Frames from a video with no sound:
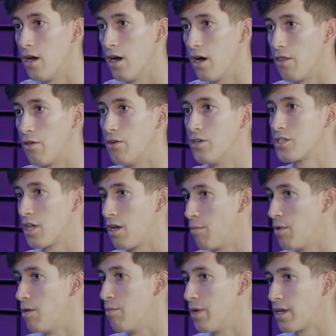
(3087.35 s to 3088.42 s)
uh, there is going to
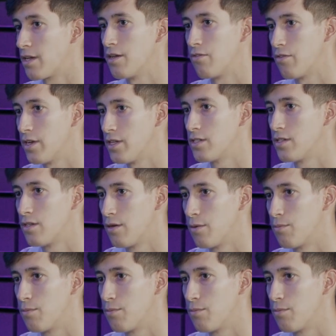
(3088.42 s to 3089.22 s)
be a big difference